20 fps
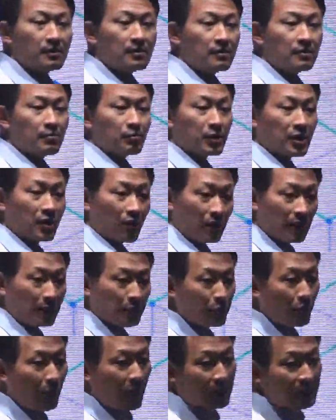We call it
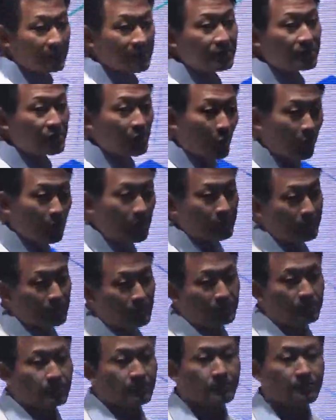proxy tokens.
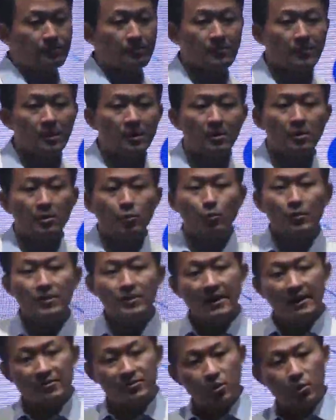With
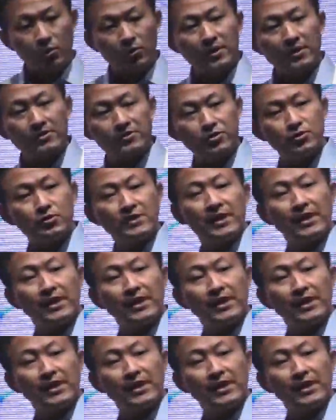that tokens, you can